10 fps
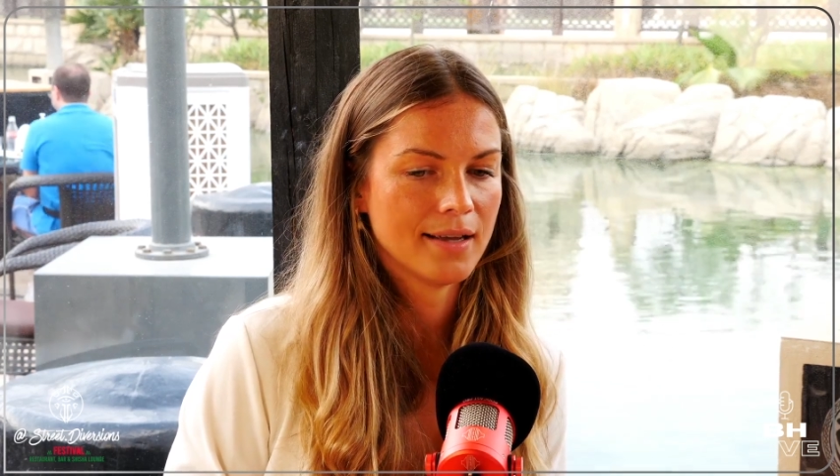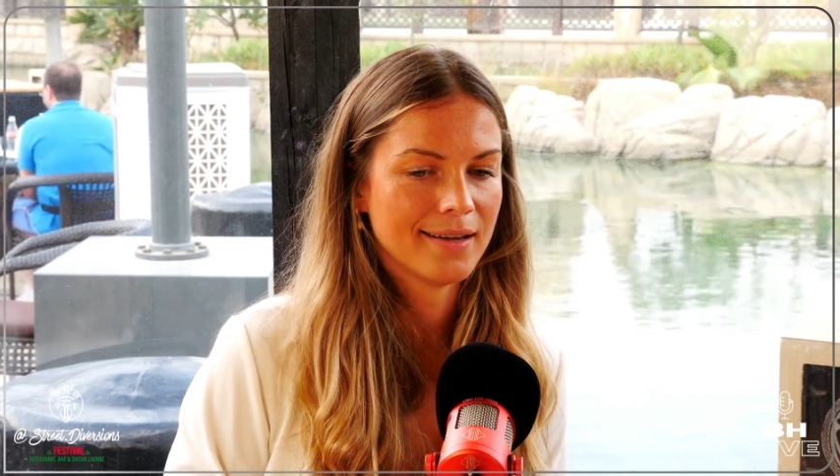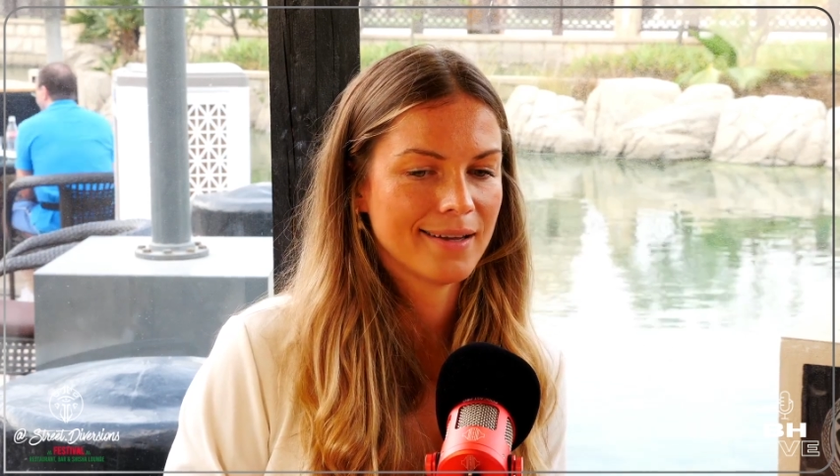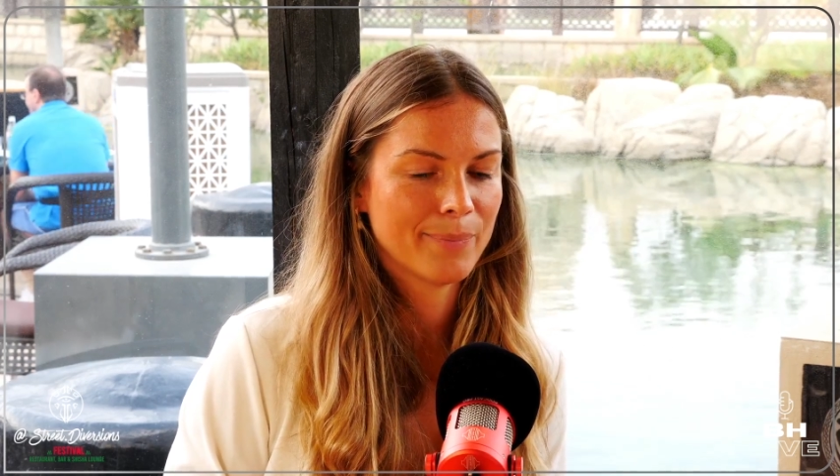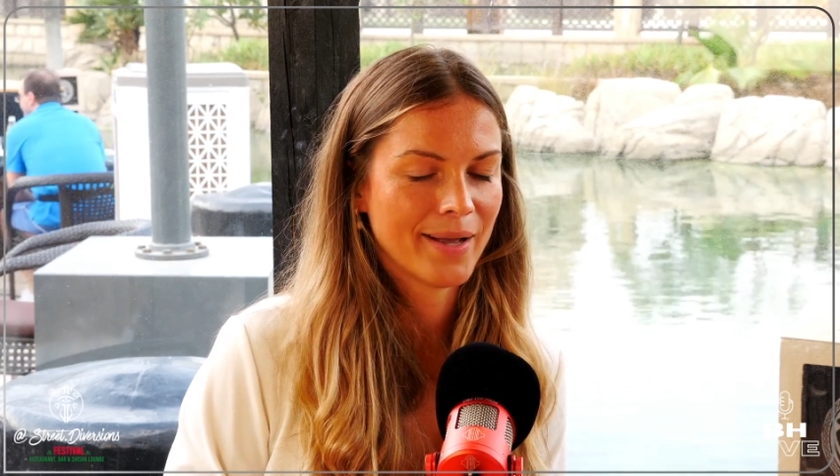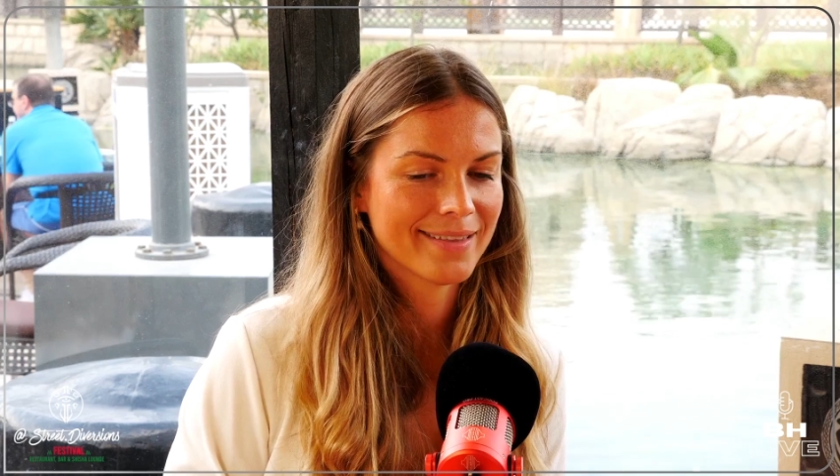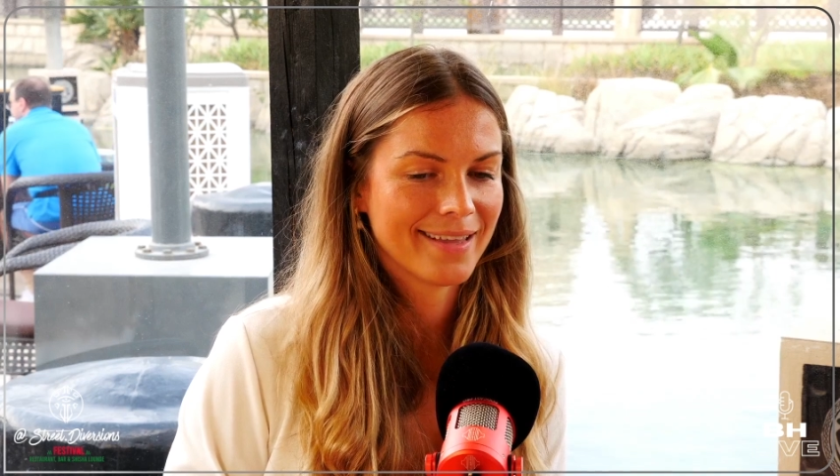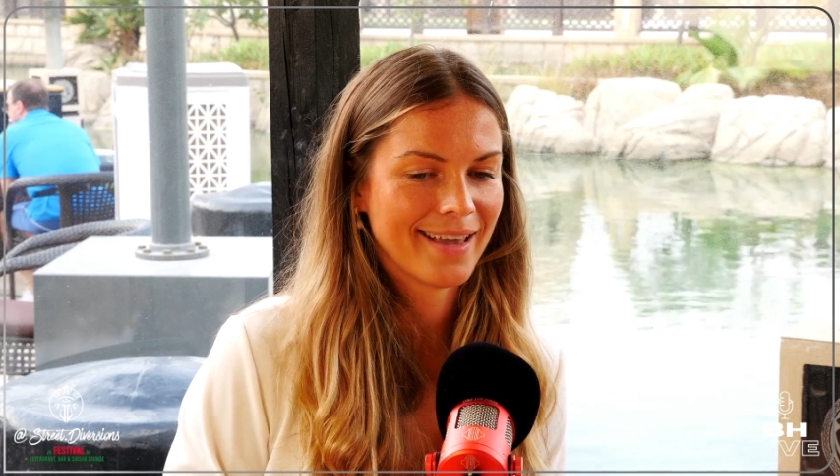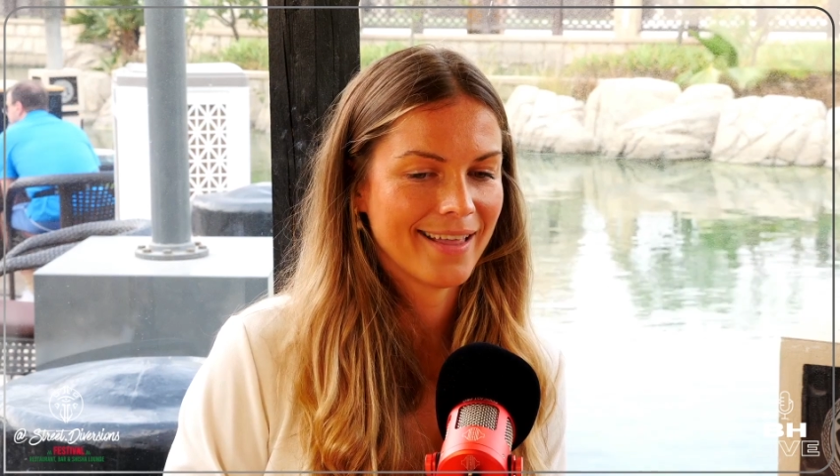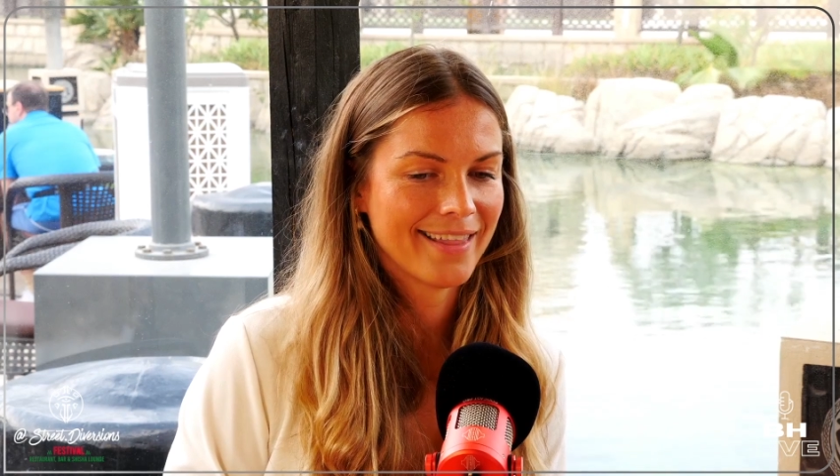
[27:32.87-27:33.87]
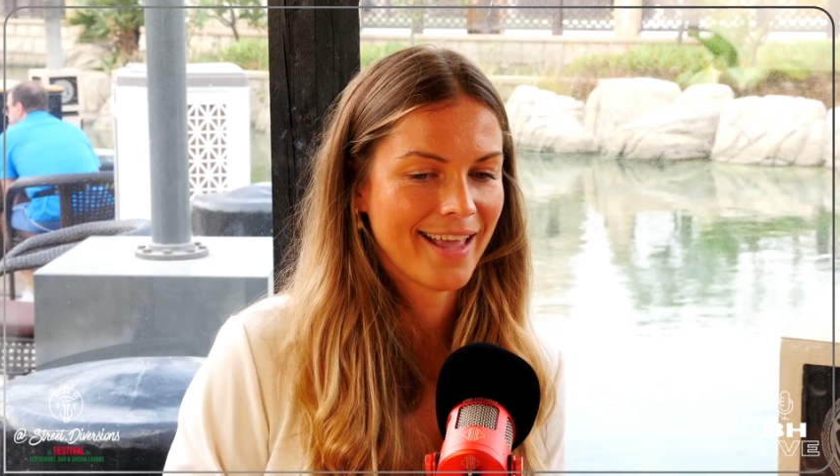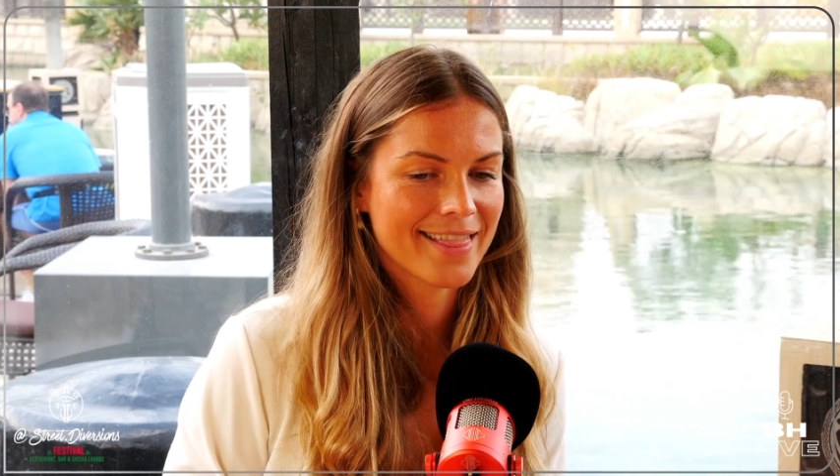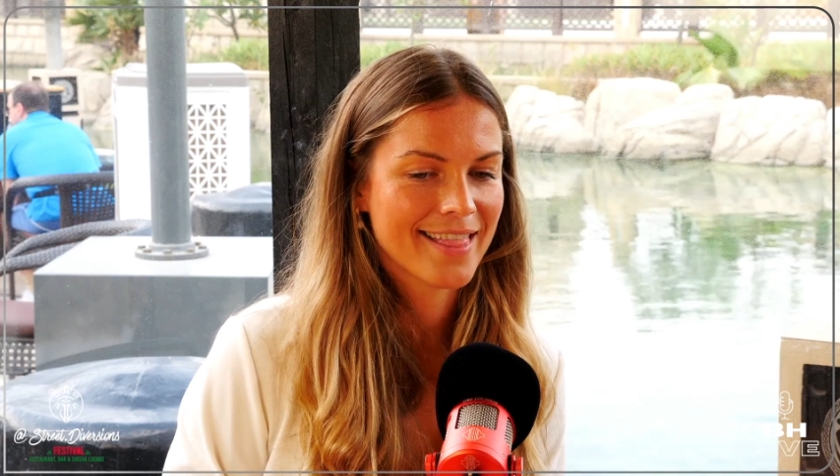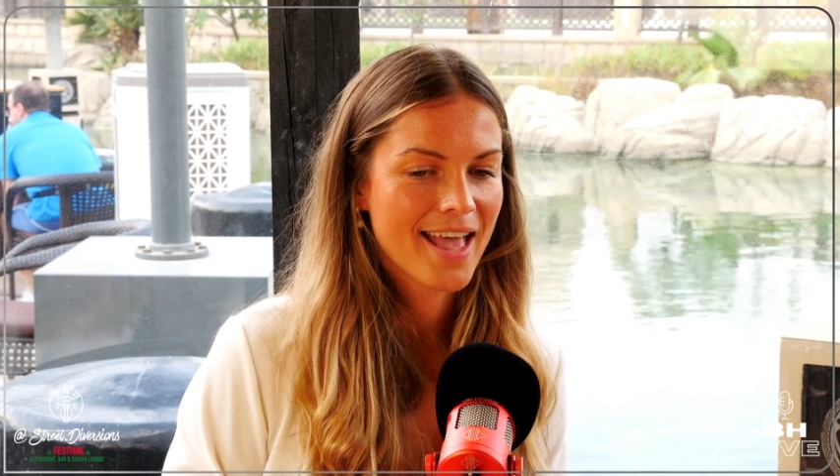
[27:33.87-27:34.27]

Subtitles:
in Putney, and then